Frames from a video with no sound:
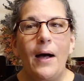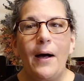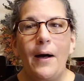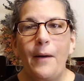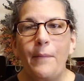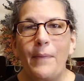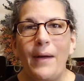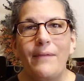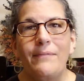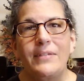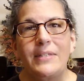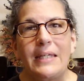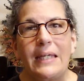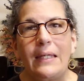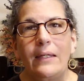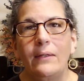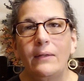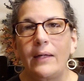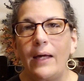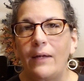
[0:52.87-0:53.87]
I've
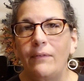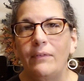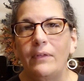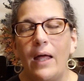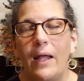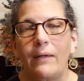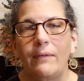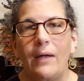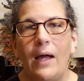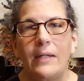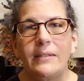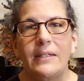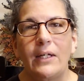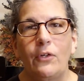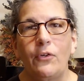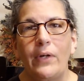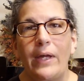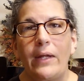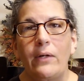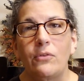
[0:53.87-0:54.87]
seen kind of a lot of
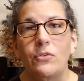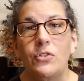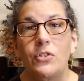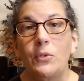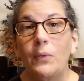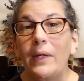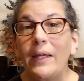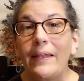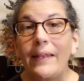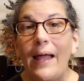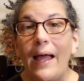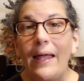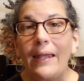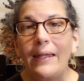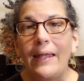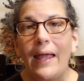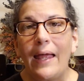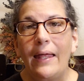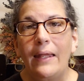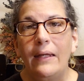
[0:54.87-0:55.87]
content creators doing
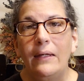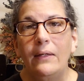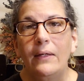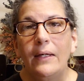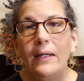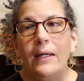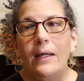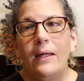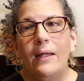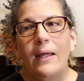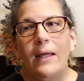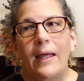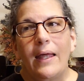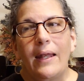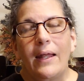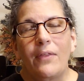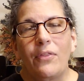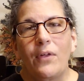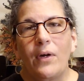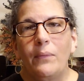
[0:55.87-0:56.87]
that, and
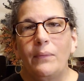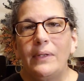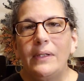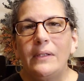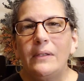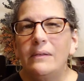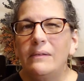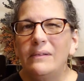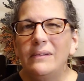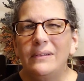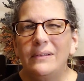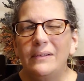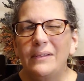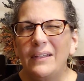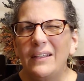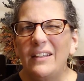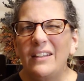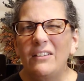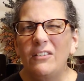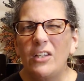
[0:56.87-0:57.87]
I thought, well,
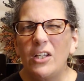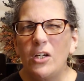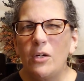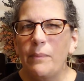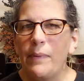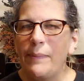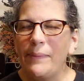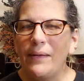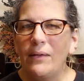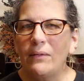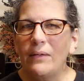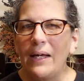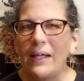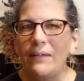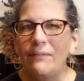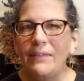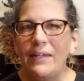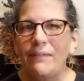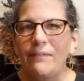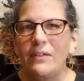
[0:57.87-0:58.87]
yeah, I don't know, maybe I'll
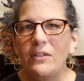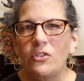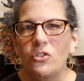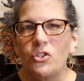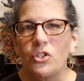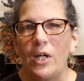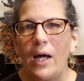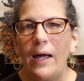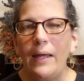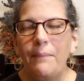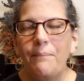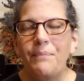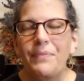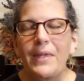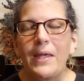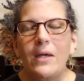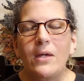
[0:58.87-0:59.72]
kind of give it a shot.